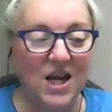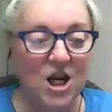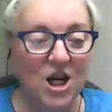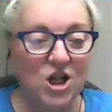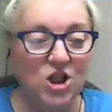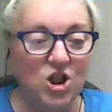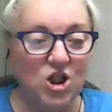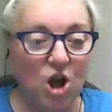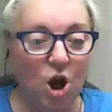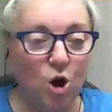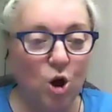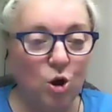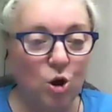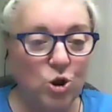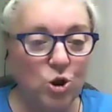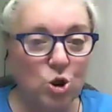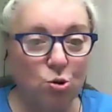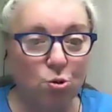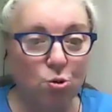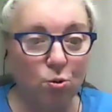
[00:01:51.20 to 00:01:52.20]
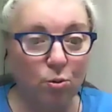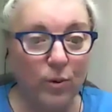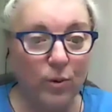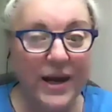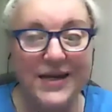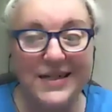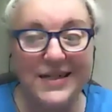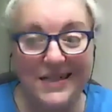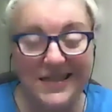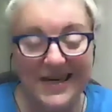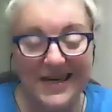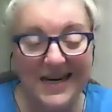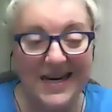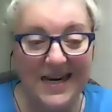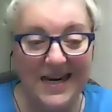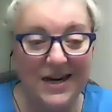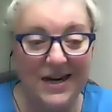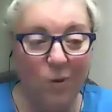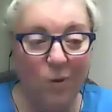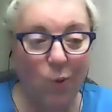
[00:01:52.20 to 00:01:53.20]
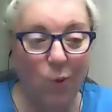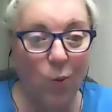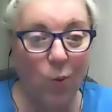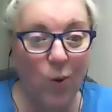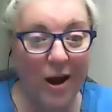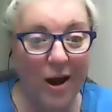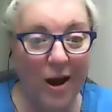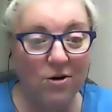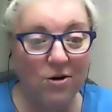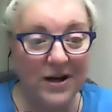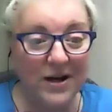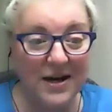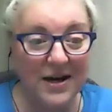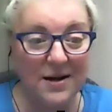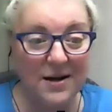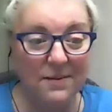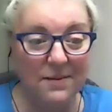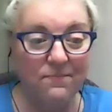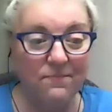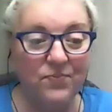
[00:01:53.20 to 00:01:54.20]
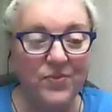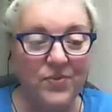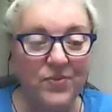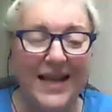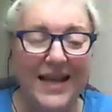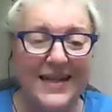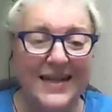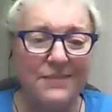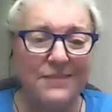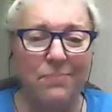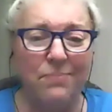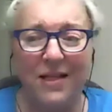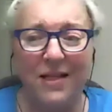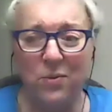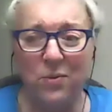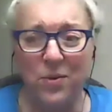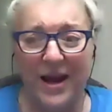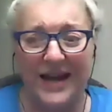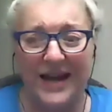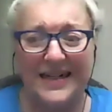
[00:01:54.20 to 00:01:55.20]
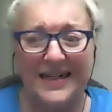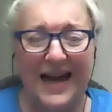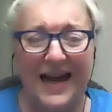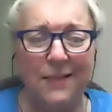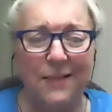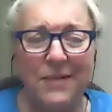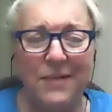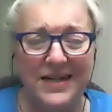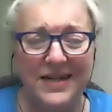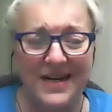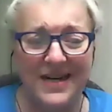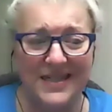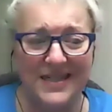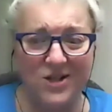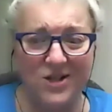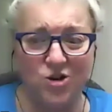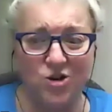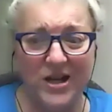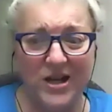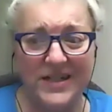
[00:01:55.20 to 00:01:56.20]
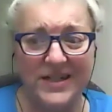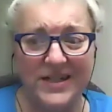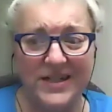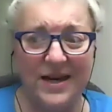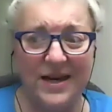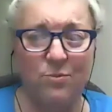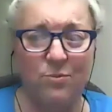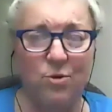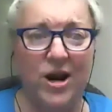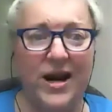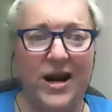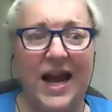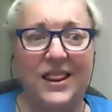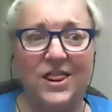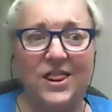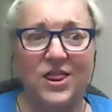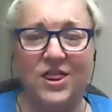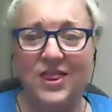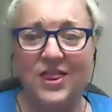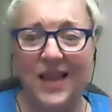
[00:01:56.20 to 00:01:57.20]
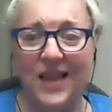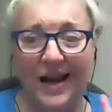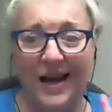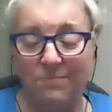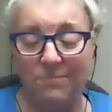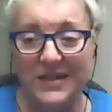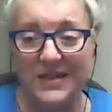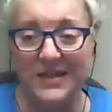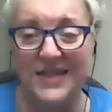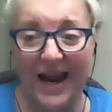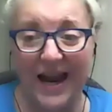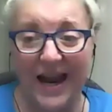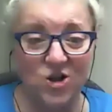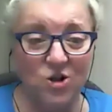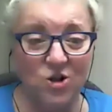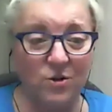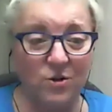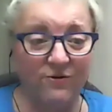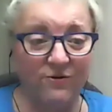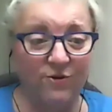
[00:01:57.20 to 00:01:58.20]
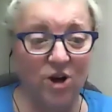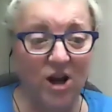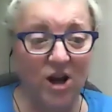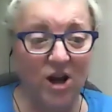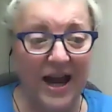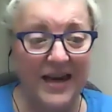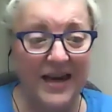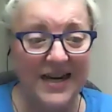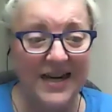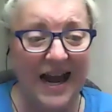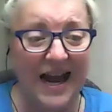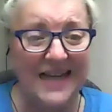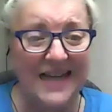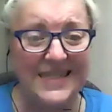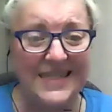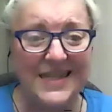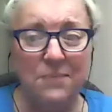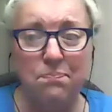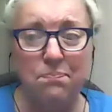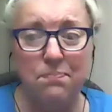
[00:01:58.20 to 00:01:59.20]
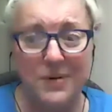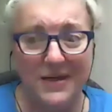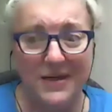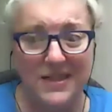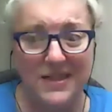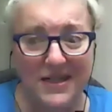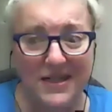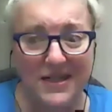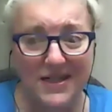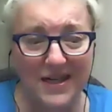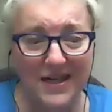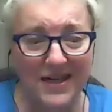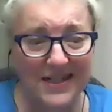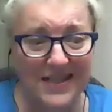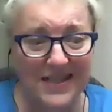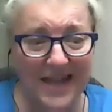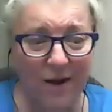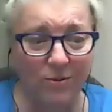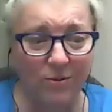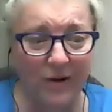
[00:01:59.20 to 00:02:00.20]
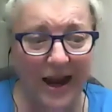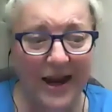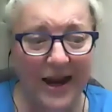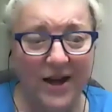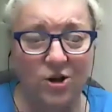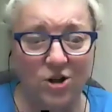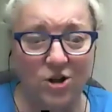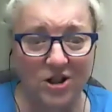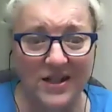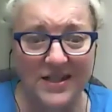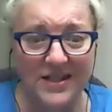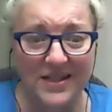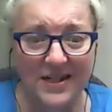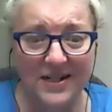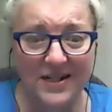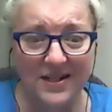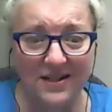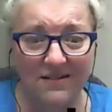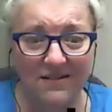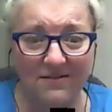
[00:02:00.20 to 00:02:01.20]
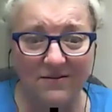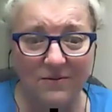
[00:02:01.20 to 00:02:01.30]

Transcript: So, Tracey, welcome. And by the way, I might not have said your last name right. I I meant to ask you and forgot. I said Bissett. Is that right? Perfect. Or is it?